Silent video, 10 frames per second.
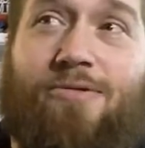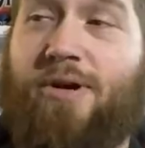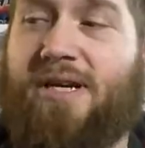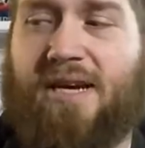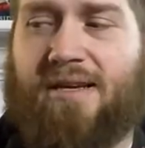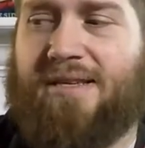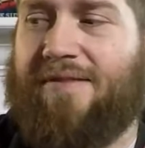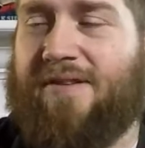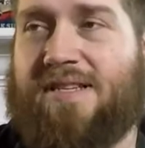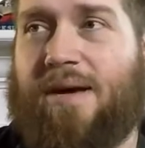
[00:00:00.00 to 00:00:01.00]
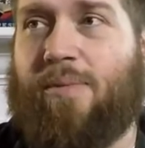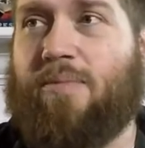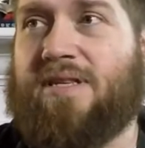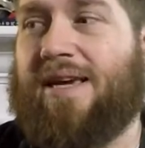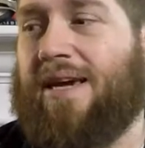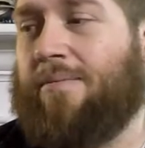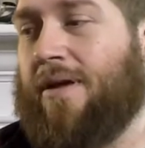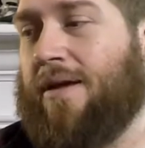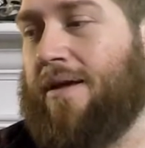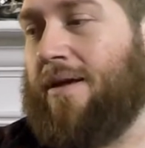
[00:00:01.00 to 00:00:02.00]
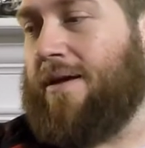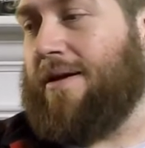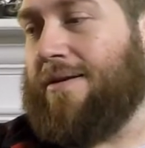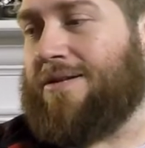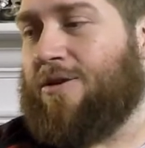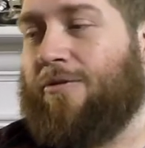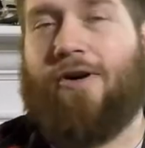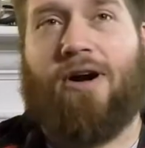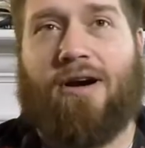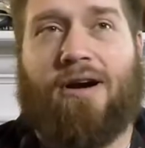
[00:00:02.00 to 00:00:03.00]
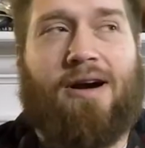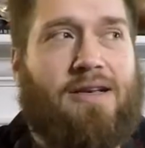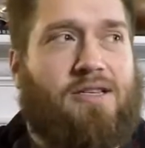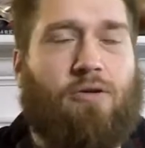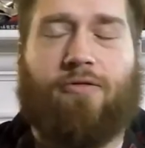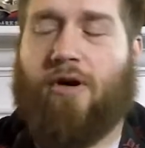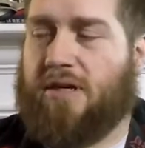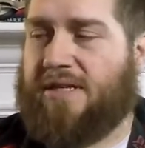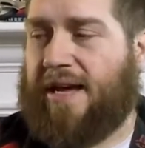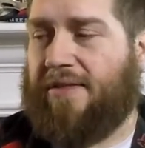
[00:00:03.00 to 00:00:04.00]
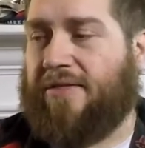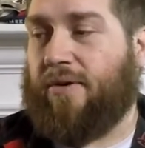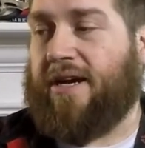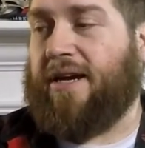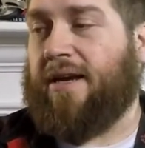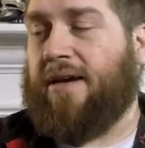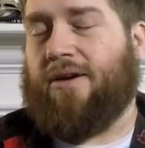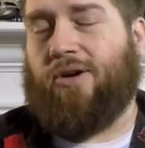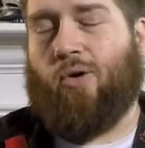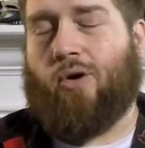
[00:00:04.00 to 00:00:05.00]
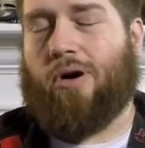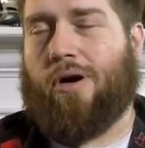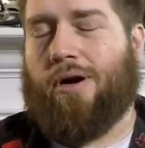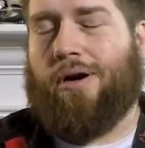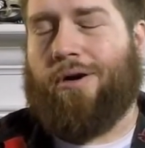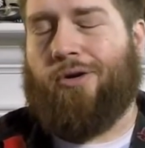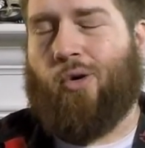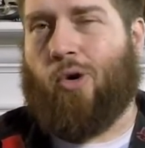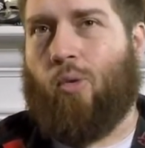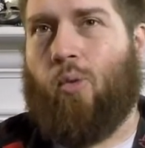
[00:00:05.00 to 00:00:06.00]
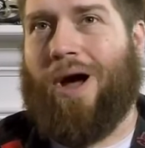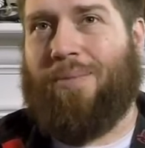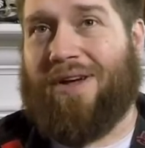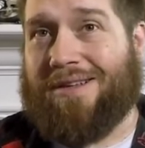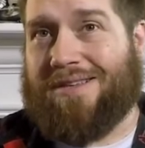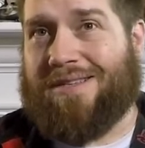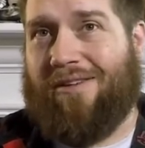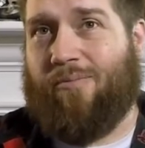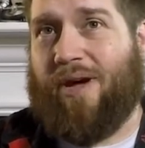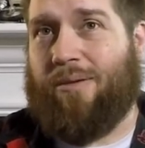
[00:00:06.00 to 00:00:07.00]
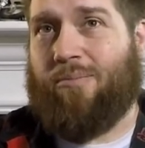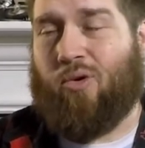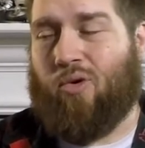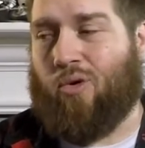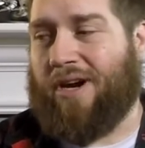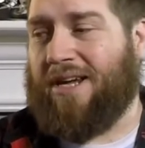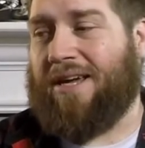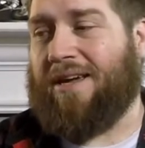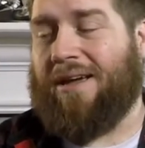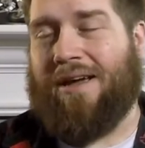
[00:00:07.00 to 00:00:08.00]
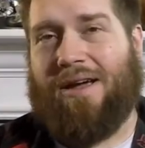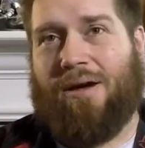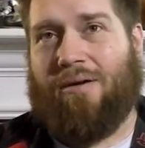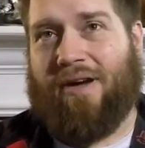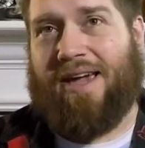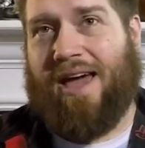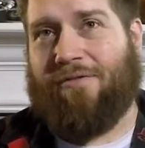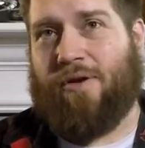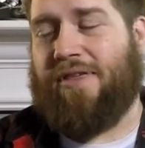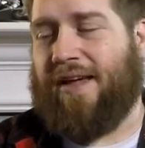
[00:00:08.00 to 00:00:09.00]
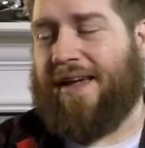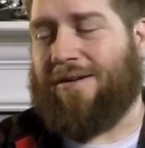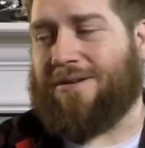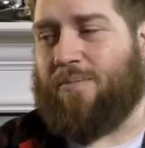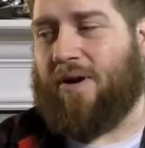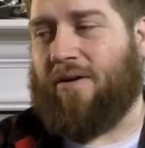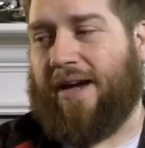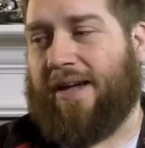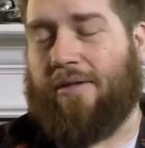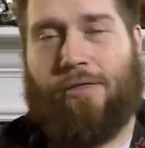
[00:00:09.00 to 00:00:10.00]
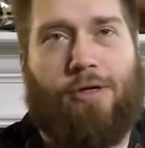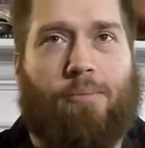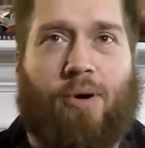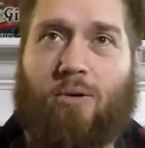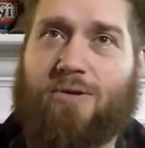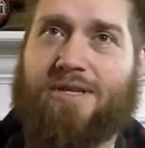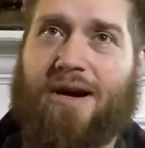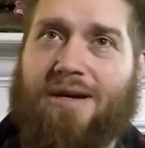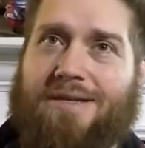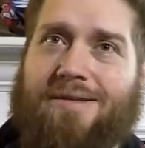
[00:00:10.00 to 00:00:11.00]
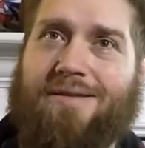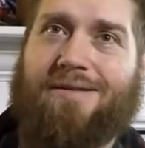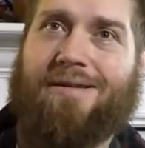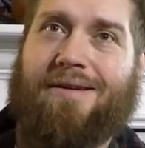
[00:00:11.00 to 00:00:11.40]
3 does have to step up its game. So far, set 3, your weapons have been pretty like everything else, but like the bow sucks,